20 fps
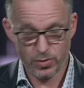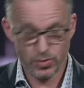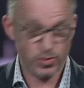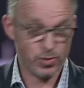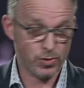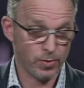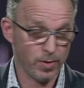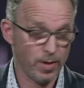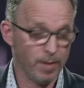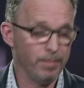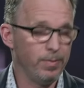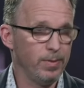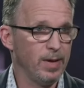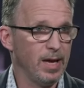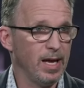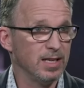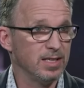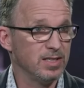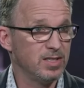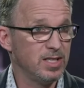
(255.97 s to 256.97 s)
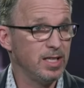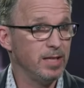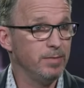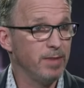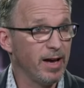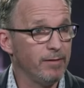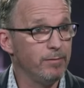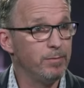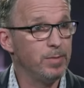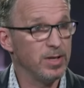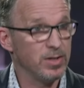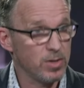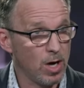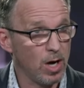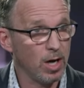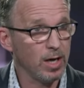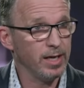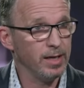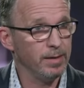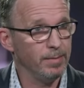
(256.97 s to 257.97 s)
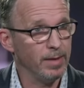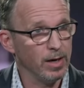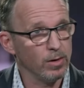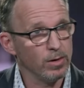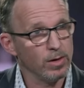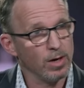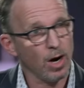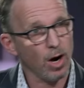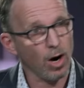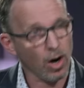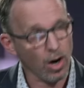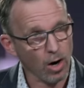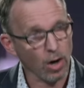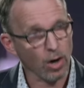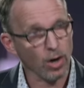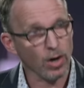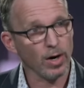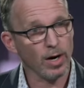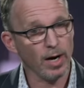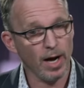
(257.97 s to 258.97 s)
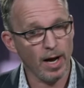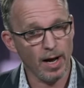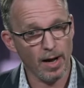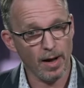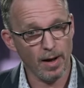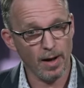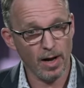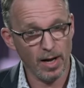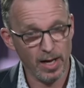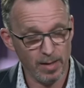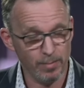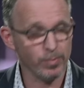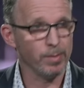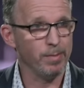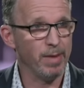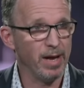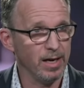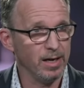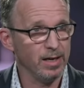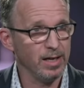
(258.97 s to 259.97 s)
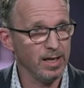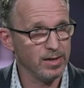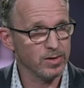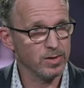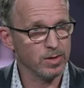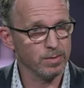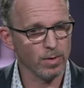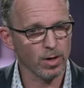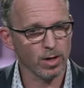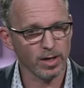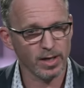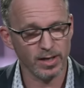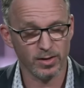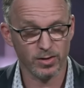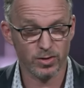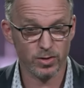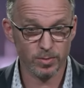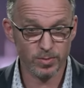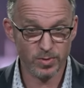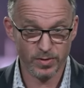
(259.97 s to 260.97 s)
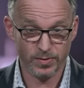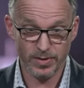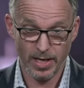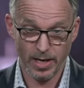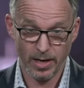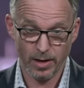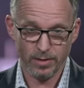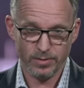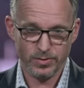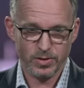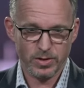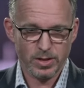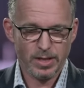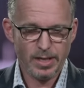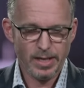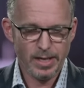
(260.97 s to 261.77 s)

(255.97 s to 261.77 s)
Trump and his team have been talking about are uh, implemented into the market in terms of tariffs.